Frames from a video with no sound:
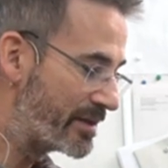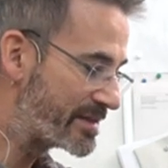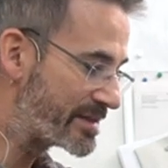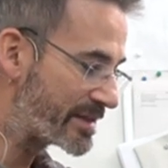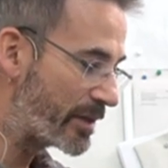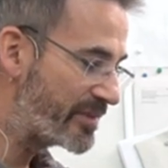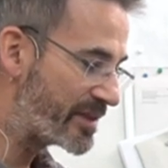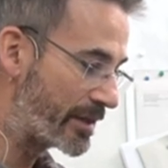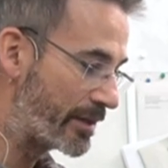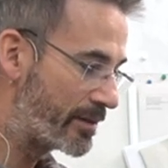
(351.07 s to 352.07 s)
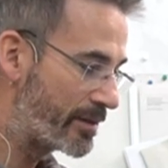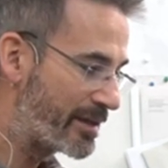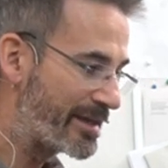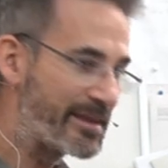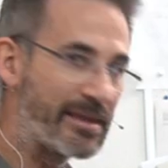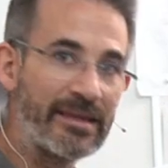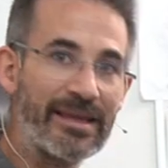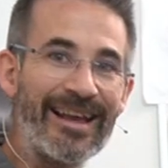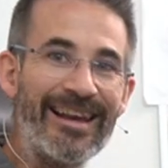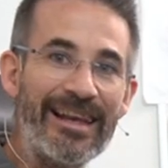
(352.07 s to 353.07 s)
something
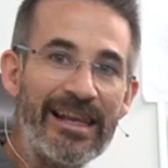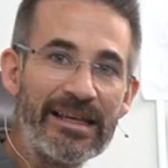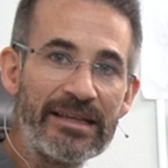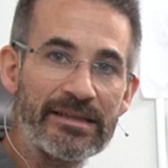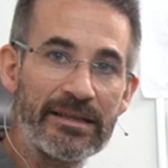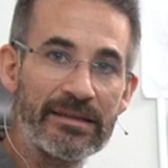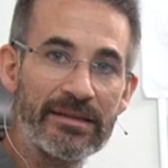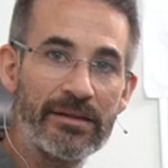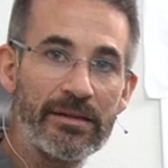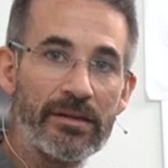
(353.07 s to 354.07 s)
that links it